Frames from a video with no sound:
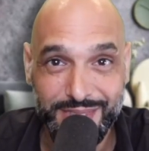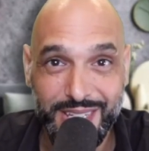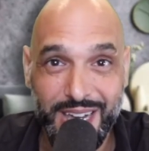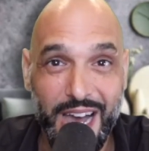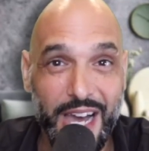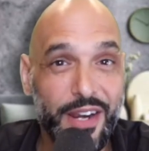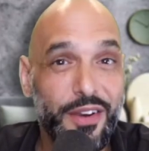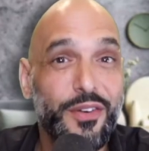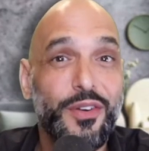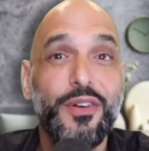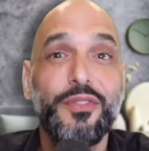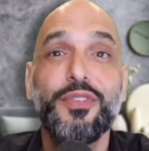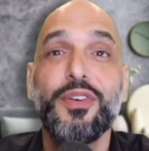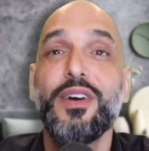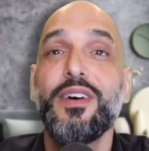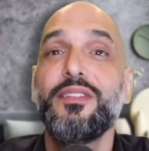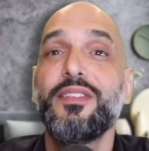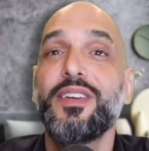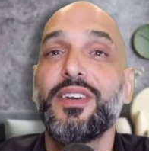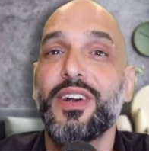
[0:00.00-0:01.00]
I don't know if you
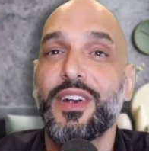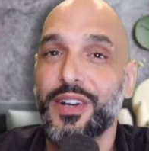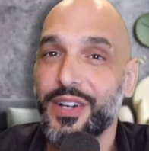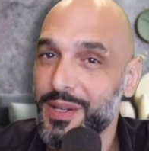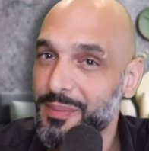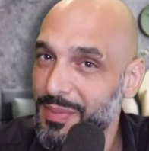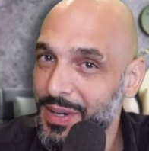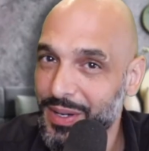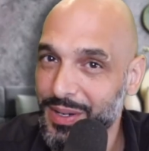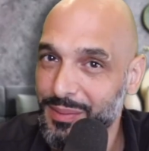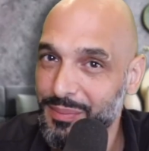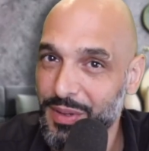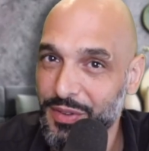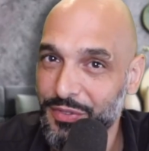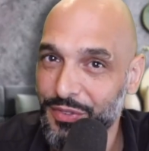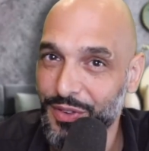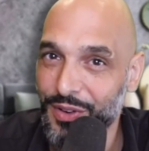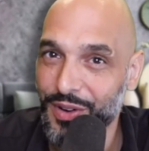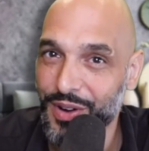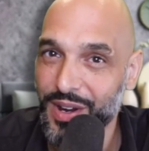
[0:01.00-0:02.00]
ever heard about it
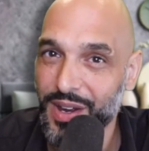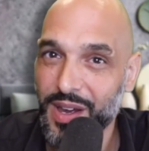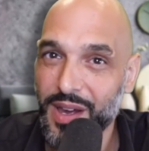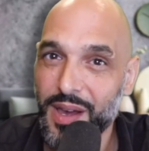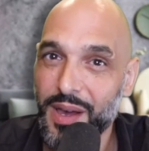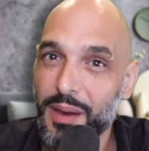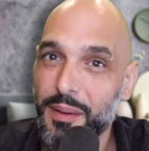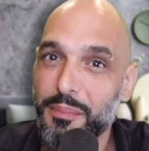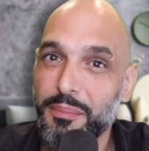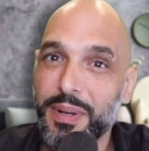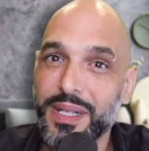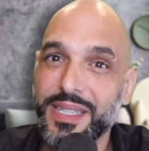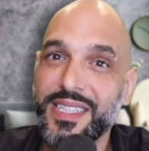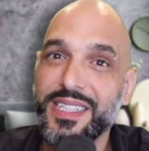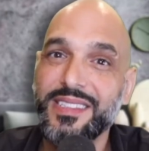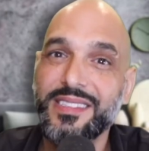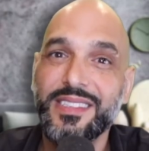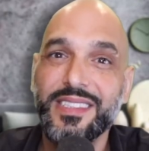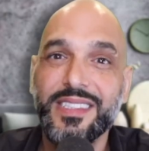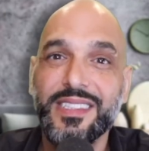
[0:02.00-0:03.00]
before, but
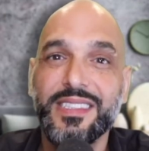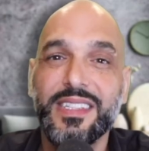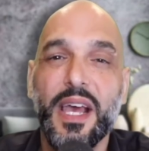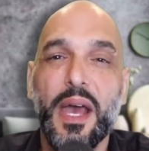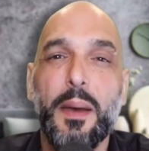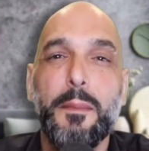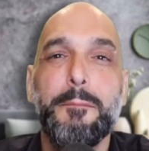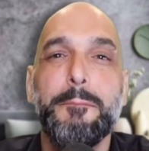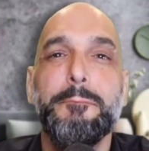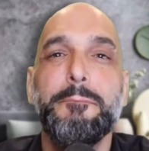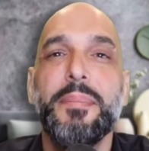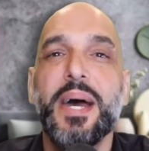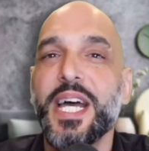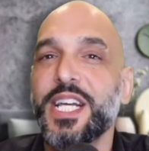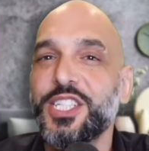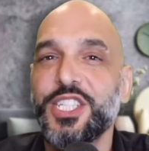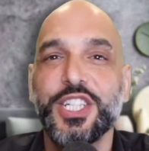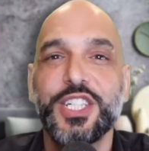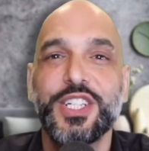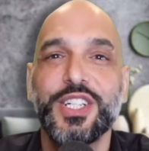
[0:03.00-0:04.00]
this is a
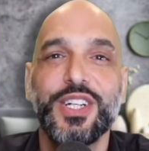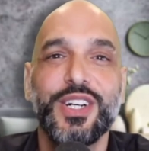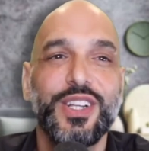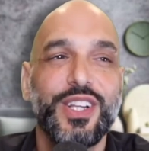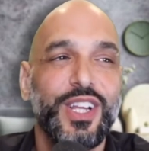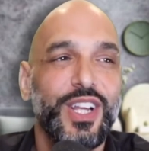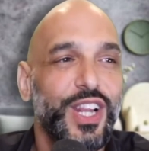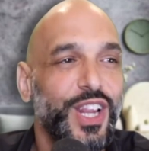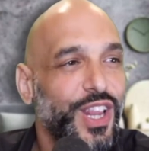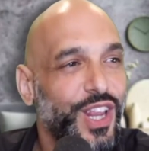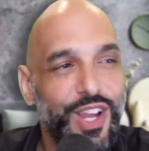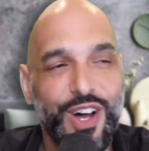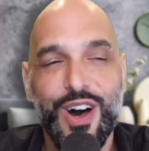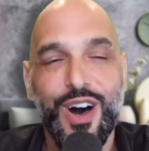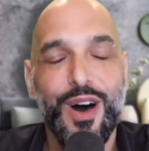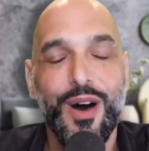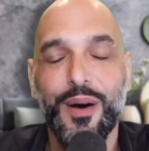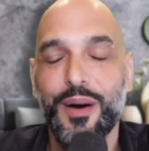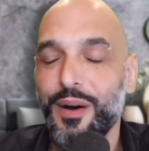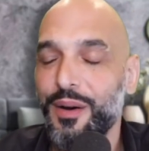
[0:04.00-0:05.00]
magical
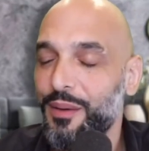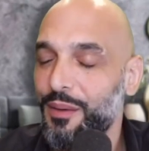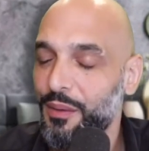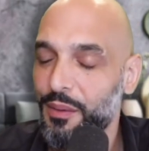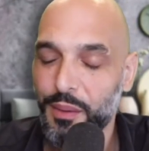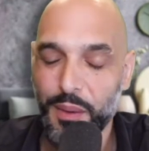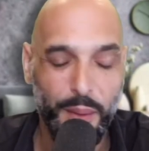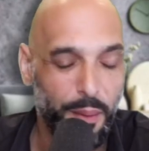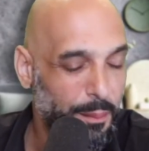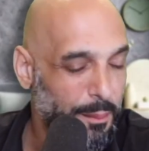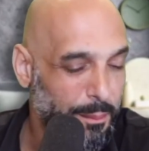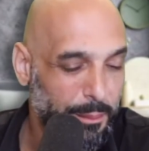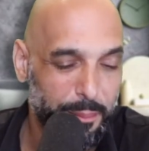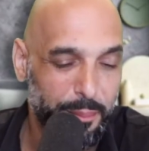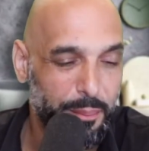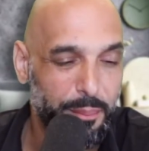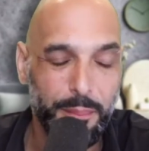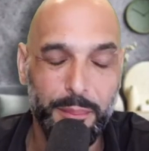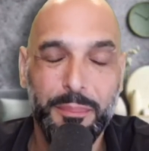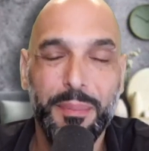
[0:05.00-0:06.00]
law
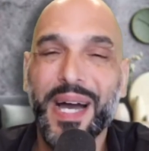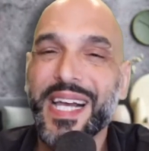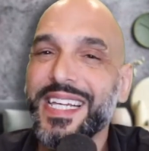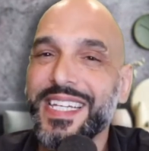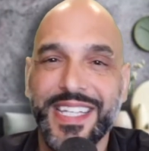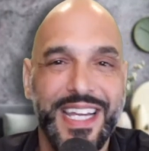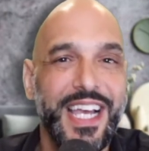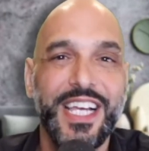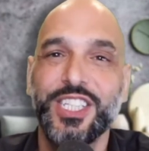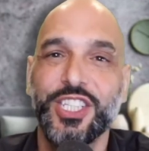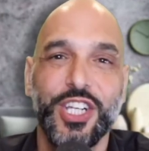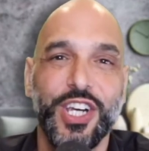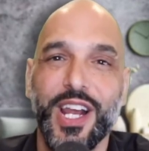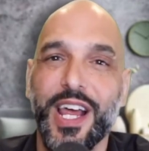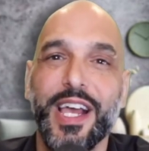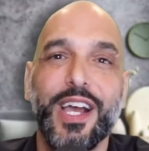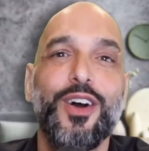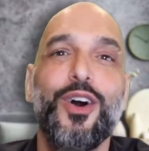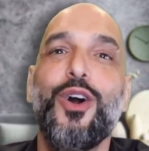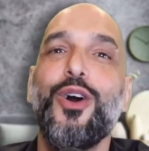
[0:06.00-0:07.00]
by nature,
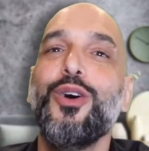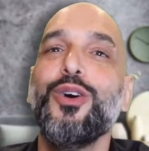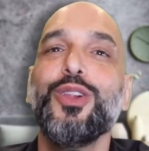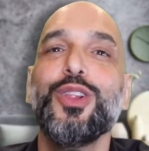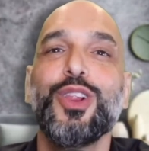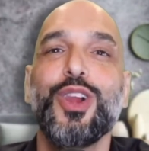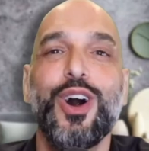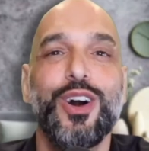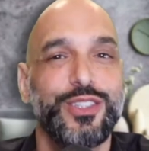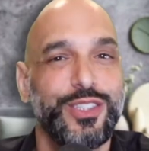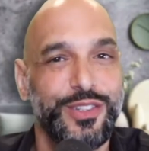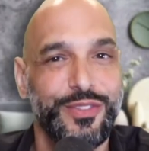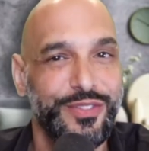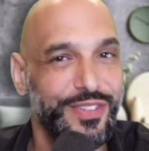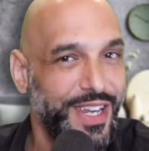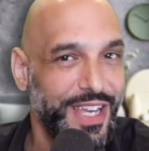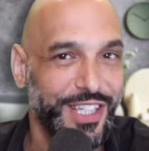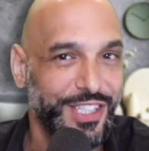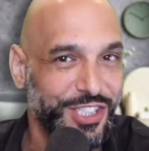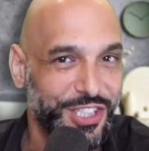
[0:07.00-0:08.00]
like all laws of
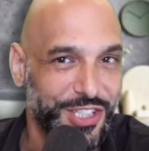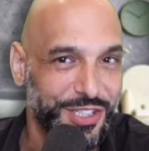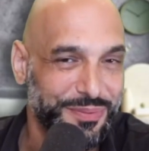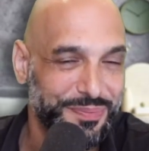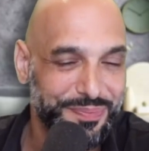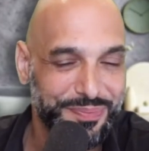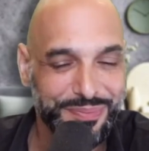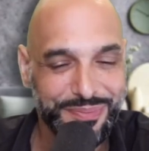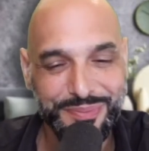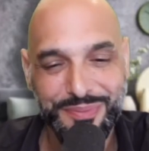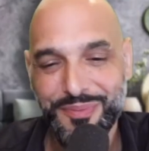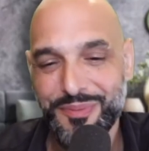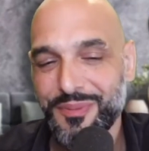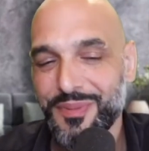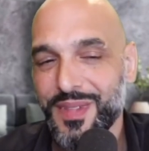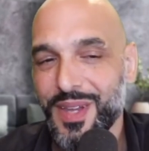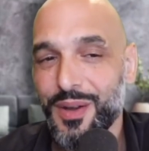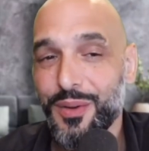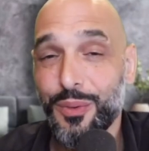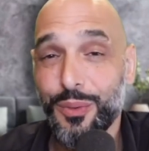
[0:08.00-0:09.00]
nature,
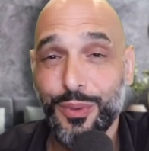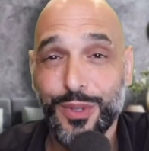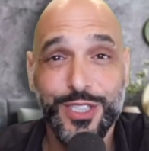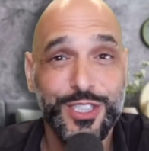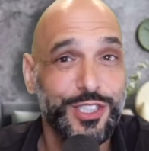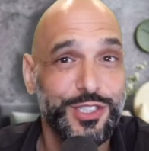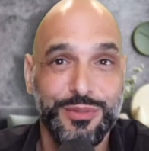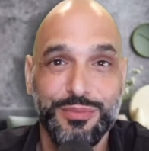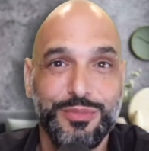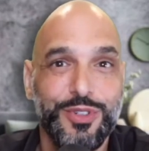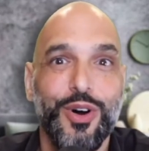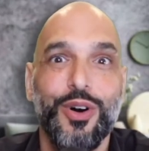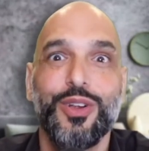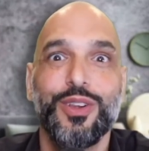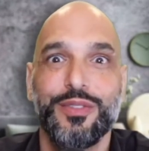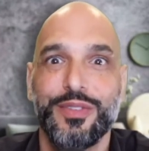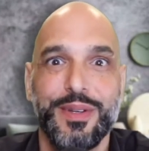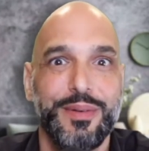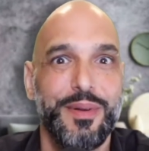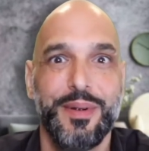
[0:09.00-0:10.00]
which all
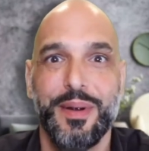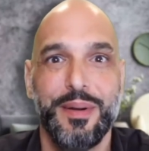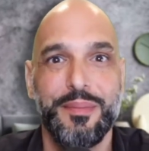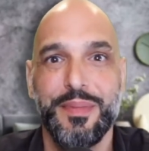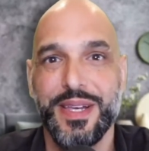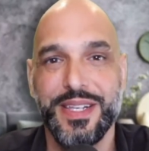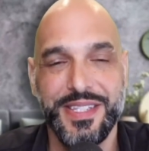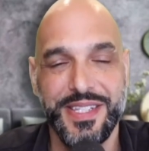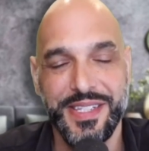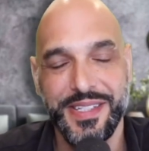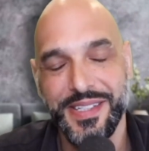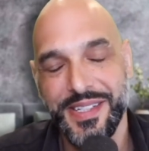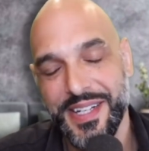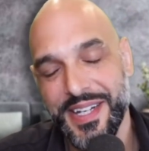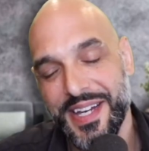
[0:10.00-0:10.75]
of them are amazing.